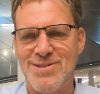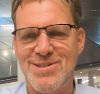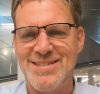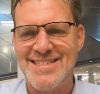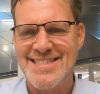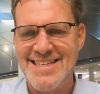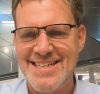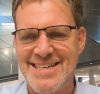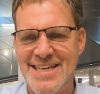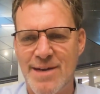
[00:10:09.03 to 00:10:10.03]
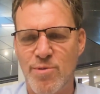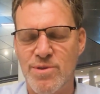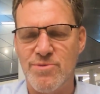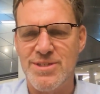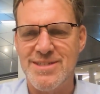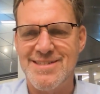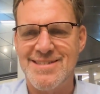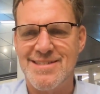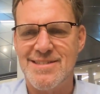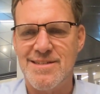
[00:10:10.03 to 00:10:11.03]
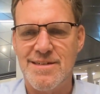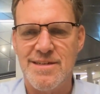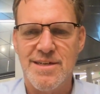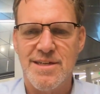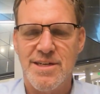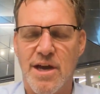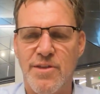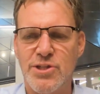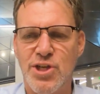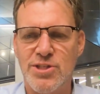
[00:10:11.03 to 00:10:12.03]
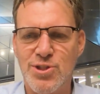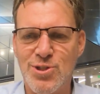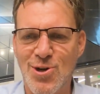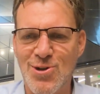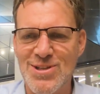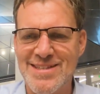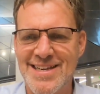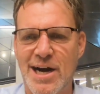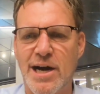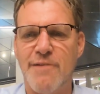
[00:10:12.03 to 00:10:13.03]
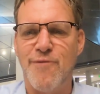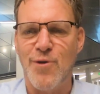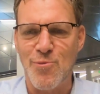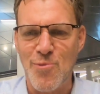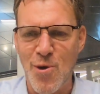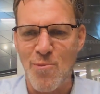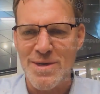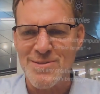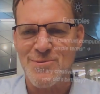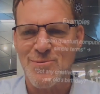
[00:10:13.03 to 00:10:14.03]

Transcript: You can see the capabilities, the I think Jensen called it the iPhone moment